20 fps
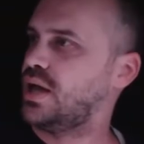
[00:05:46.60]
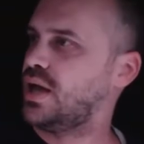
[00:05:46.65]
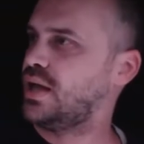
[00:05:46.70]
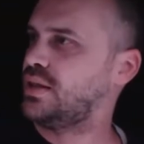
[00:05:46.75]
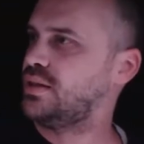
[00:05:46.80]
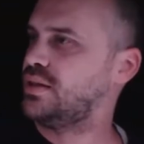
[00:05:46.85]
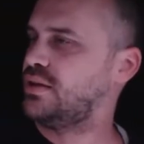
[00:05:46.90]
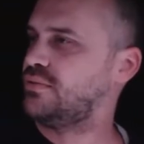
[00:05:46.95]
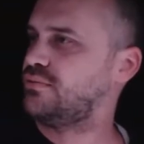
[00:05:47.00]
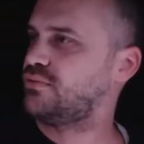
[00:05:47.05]

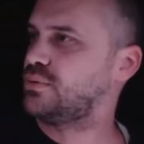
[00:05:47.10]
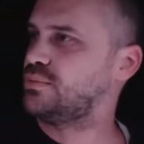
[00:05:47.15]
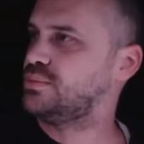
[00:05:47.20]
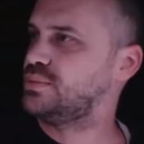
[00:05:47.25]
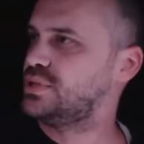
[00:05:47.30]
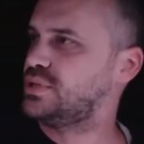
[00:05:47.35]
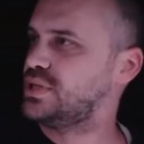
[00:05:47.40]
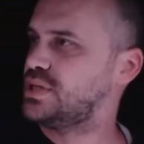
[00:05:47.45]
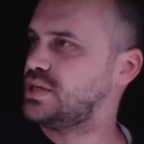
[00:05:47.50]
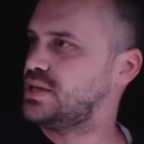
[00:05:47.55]
And then
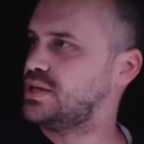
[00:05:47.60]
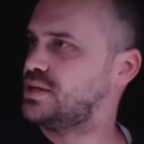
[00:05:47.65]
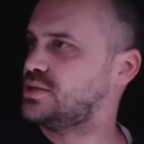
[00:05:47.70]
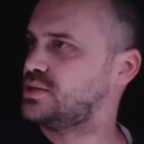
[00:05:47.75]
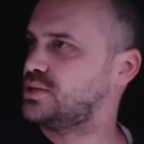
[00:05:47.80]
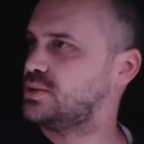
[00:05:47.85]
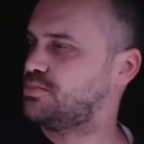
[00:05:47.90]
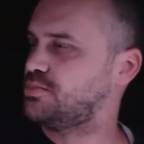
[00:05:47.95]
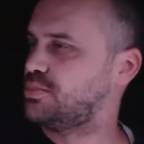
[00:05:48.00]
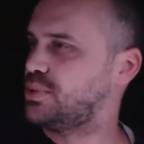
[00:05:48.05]
from D
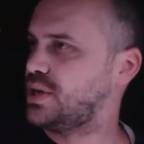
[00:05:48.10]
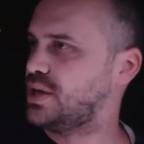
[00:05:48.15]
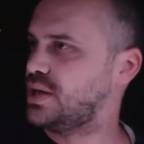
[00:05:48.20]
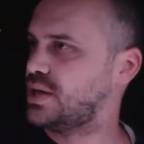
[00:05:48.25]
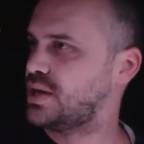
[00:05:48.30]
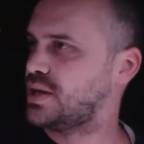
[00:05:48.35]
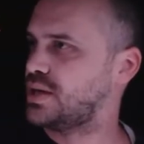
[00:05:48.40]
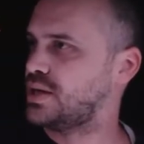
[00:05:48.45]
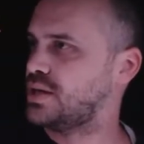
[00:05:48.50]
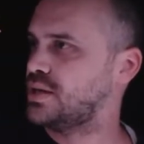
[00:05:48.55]
to
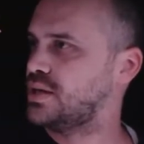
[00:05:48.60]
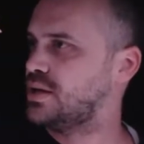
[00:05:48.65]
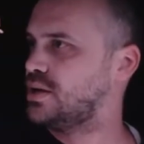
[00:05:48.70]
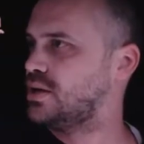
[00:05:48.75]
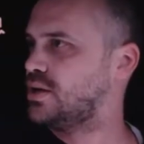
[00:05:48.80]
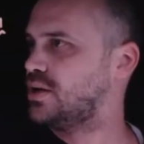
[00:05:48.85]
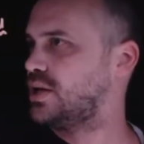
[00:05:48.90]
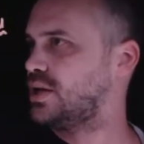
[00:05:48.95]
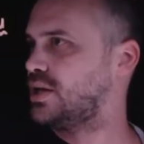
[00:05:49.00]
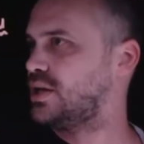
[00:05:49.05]
P
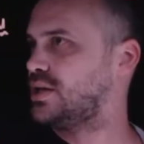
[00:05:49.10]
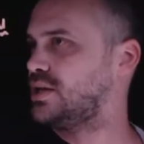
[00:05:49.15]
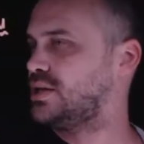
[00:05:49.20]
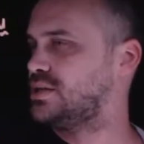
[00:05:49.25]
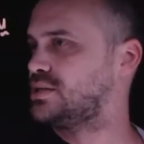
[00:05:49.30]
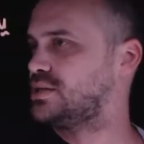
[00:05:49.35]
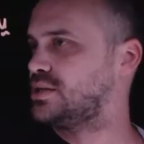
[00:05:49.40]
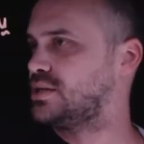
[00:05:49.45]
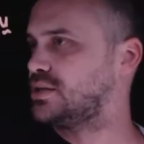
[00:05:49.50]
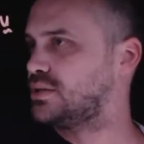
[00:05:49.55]

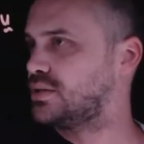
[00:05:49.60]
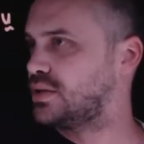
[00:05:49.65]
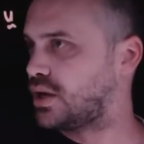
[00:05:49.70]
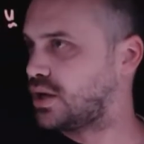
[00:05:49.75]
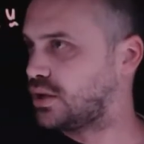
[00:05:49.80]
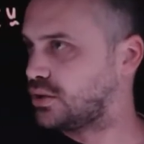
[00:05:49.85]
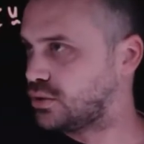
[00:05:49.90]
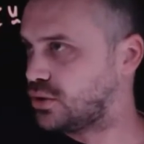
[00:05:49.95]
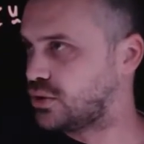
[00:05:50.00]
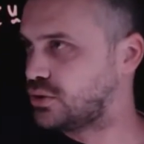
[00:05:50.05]
is
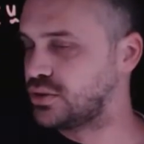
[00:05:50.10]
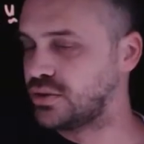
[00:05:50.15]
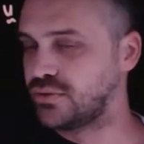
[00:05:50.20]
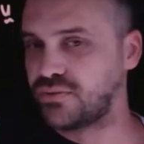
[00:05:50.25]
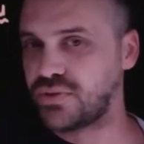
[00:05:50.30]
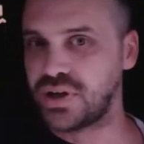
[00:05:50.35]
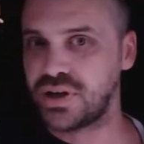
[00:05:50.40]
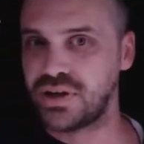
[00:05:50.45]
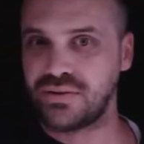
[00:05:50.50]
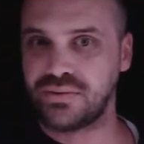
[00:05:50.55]
along the
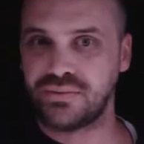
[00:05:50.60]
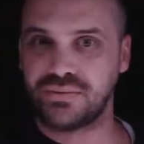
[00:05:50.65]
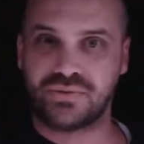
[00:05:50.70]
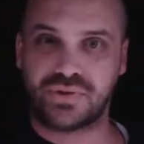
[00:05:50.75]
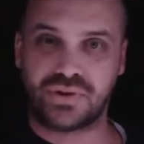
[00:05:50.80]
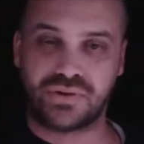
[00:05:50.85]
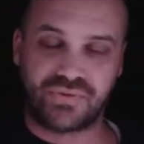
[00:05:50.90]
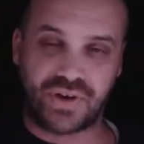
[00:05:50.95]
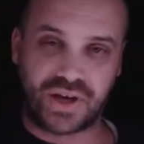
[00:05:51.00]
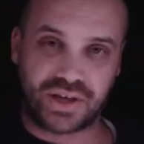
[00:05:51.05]
V
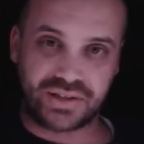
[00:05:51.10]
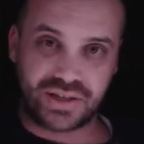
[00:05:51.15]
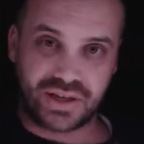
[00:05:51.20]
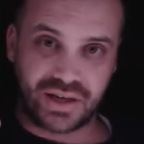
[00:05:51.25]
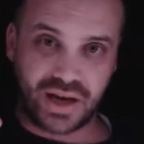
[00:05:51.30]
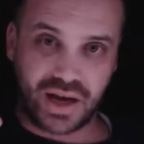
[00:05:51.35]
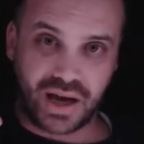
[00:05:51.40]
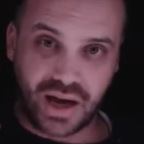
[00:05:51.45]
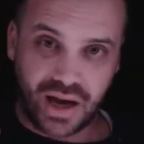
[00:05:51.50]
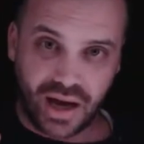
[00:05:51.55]

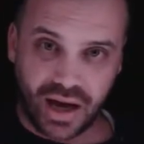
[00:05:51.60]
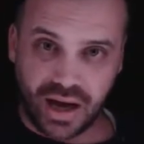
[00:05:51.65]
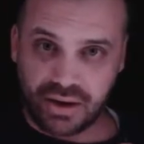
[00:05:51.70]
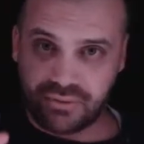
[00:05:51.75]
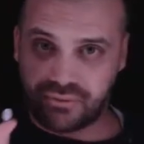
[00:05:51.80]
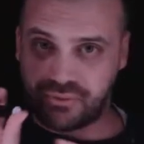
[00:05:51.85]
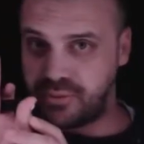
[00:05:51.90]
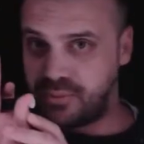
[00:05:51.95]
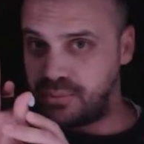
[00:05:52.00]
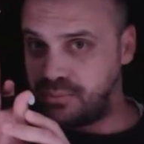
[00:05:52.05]
vector a
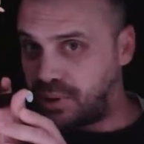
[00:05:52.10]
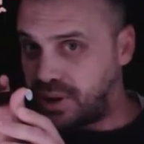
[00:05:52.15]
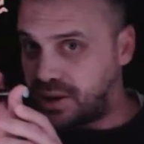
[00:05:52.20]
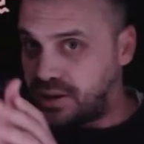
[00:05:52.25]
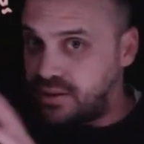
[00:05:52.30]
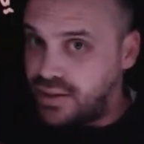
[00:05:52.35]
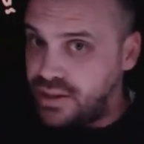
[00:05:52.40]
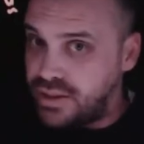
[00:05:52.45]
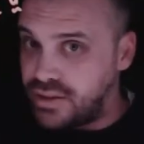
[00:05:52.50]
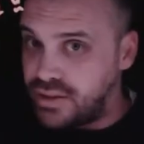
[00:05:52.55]
half,
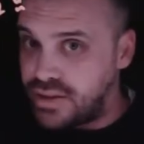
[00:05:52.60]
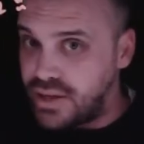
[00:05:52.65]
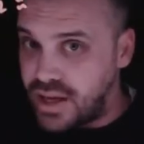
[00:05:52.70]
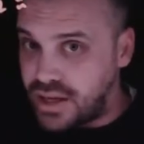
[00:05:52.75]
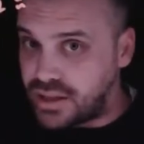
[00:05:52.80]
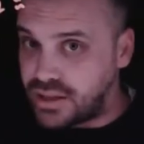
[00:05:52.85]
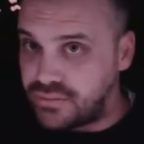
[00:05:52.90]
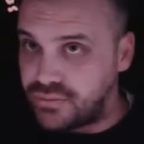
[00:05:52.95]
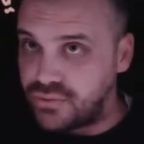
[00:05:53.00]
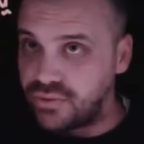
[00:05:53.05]
but in the
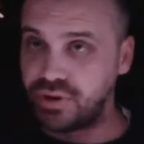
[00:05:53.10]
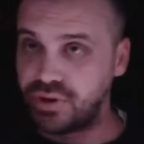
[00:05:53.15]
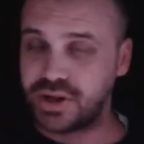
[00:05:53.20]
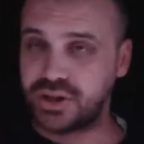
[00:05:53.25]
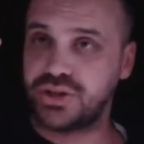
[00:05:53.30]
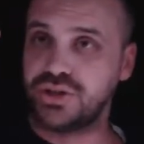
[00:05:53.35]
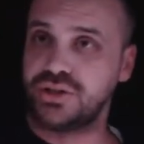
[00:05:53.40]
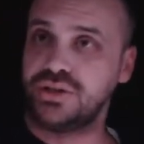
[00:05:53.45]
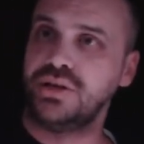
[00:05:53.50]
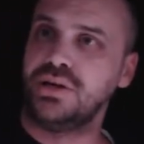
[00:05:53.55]
negative
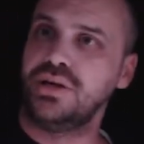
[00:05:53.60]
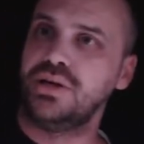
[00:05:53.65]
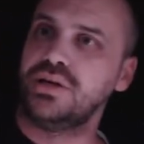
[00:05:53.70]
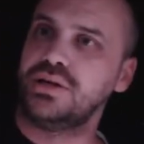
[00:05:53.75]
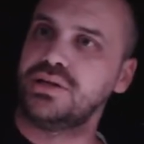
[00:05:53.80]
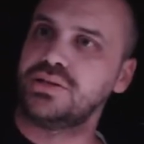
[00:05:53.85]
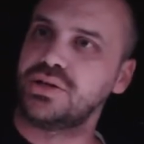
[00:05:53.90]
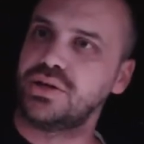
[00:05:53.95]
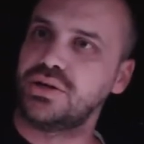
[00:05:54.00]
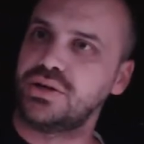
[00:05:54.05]
direction.
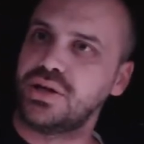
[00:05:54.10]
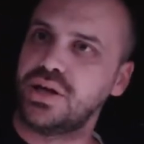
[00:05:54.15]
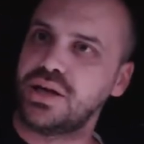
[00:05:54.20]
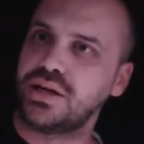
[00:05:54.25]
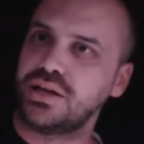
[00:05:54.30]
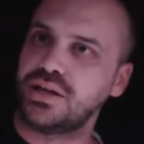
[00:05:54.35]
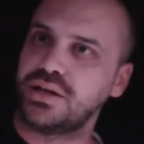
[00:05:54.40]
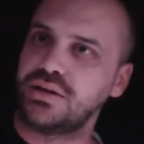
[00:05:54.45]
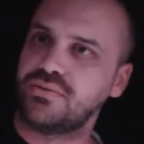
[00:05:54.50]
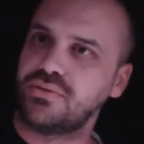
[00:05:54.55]
So
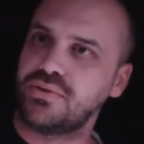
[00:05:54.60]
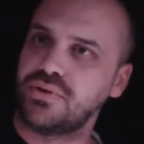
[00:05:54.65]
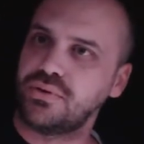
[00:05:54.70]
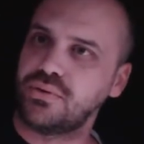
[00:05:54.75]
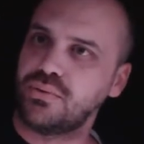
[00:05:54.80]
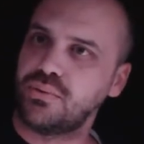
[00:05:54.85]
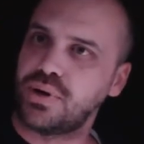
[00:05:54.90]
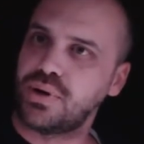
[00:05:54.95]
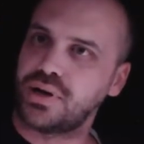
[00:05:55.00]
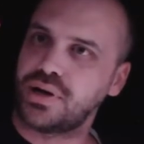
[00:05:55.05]
negative
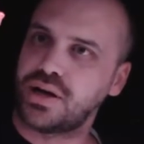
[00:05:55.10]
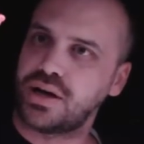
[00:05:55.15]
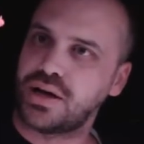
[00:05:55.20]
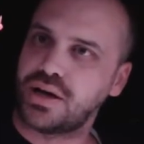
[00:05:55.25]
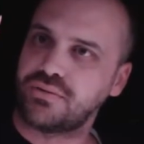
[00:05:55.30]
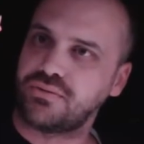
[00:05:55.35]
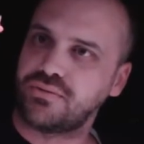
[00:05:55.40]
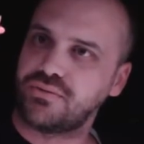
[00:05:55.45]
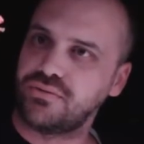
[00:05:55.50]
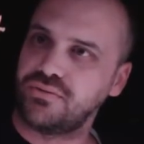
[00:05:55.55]
one
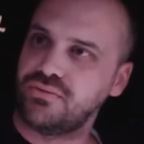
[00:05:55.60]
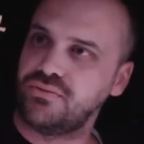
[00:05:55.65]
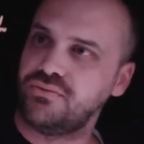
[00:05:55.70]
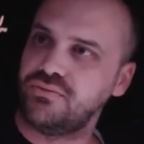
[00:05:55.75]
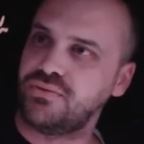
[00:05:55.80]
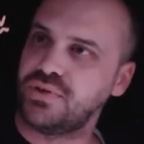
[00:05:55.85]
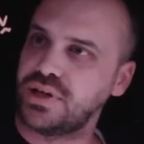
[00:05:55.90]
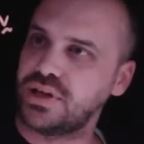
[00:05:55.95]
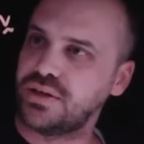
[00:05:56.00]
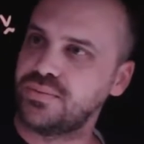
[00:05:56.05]
half
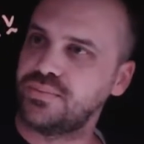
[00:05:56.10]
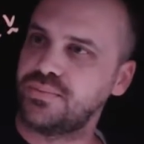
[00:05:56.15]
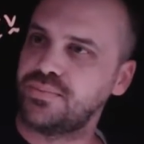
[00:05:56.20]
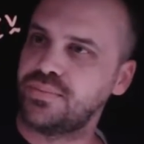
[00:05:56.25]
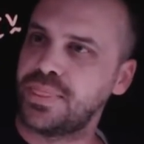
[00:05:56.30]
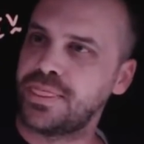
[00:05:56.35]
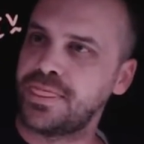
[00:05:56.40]
V.